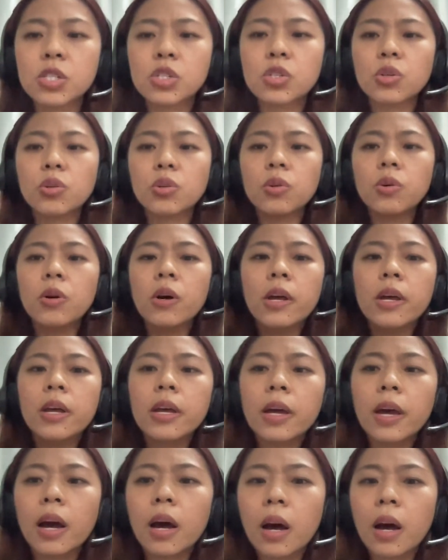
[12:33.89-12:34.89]
So
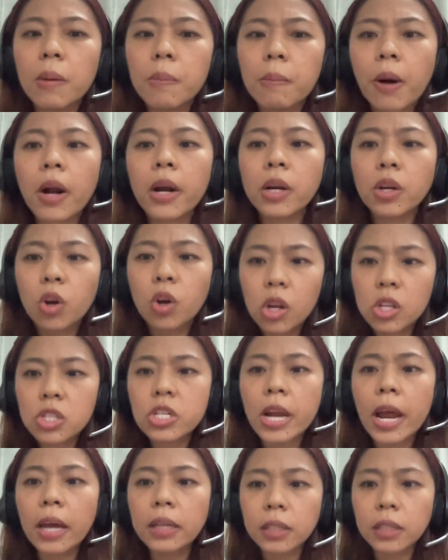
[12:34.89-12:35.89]
our
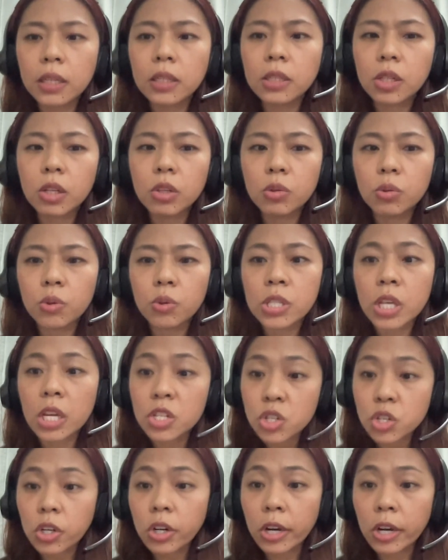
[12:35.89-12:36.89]
contract includes
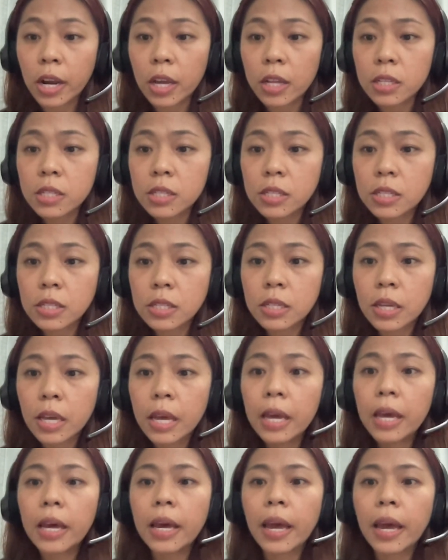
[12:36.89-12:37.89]
insurance.
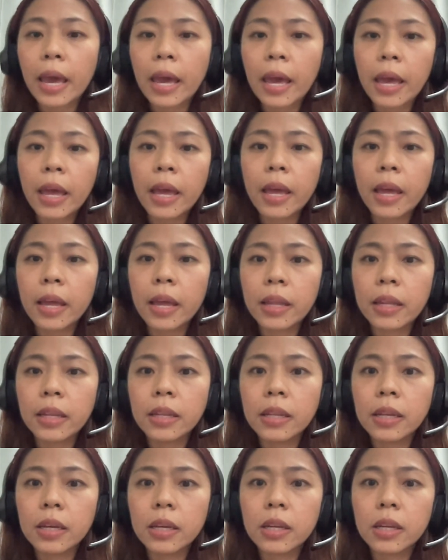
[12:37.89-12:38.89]

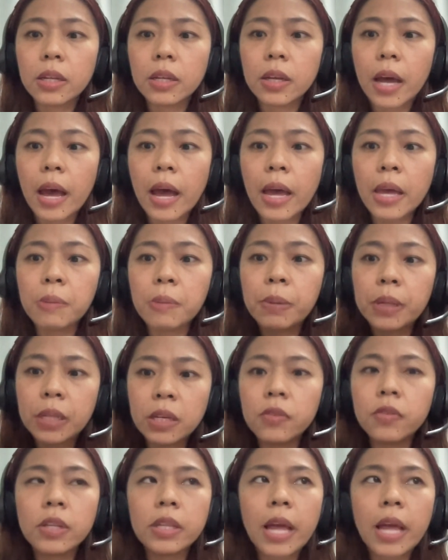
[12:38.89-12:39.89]
And I
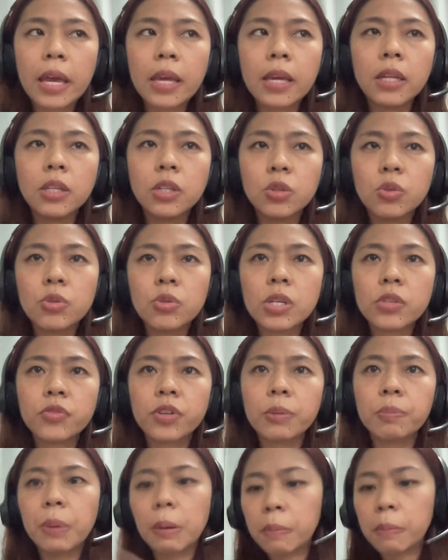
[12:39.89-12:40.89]
believe that I can use it
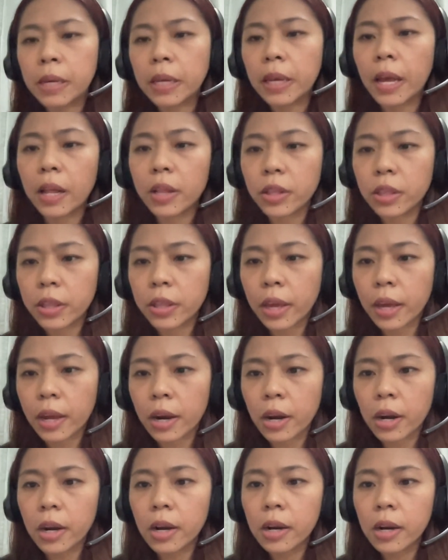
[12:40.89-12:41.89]
for public health
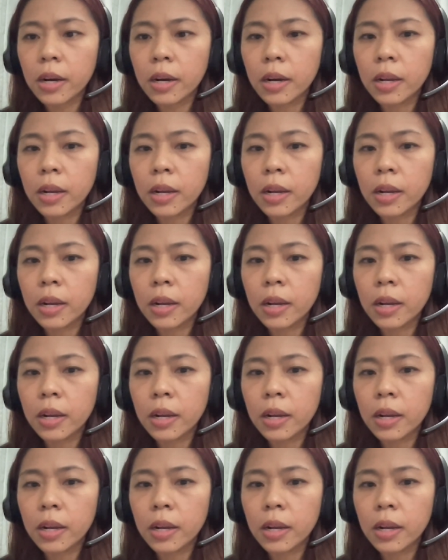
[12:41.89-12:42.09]
care.